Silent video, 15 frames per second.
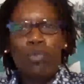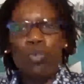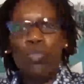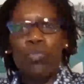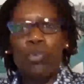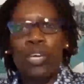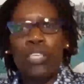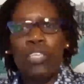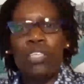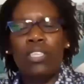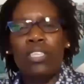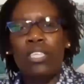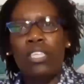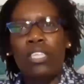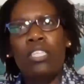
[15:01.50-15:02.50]
you go to get a
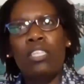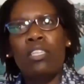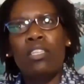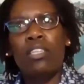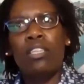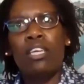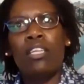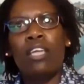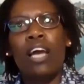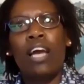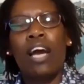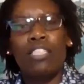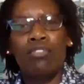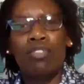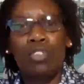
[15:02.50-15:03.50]
sixth, then they
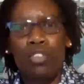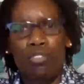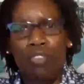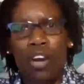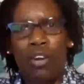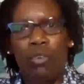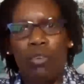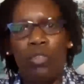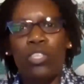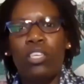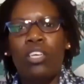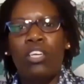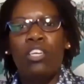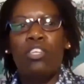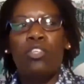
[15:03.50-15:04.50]
ask for referrals.
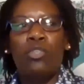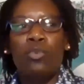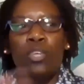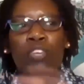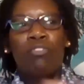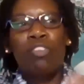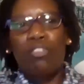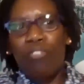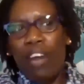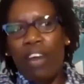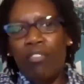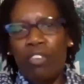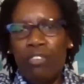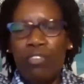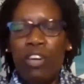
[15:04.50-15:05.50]
You give the
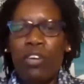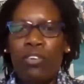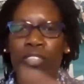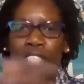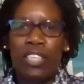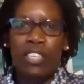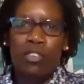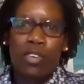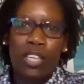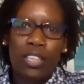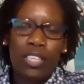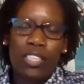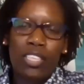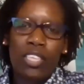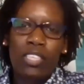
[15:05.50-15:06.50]
five referrals and then you
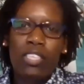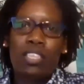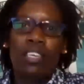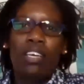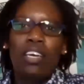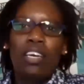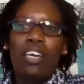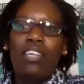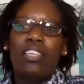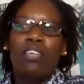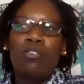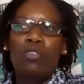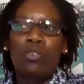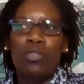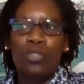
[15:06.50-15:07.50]
get the sixth and
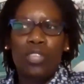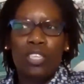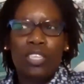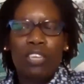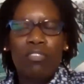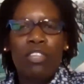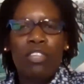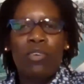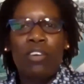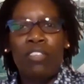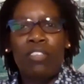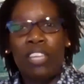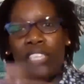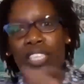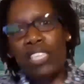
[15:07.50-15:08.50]
then you go to the seventh, you
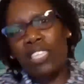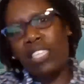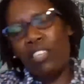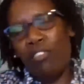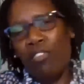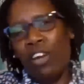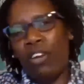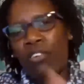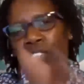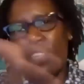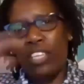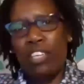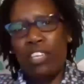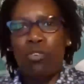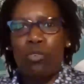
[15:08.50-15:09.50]
give the sixth referrals,
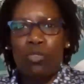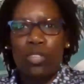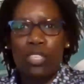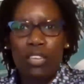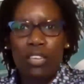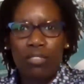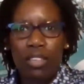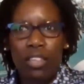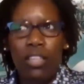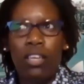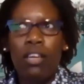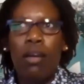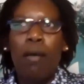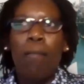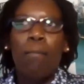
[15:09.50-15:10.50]
and then you go to the seventh.
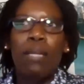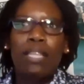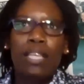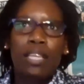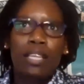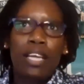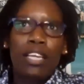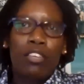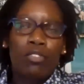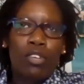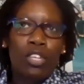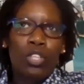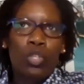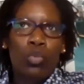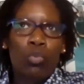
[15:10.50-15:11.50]
But then that
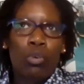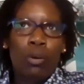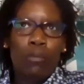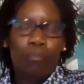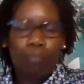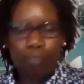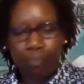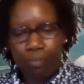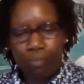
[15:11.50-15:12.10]
really took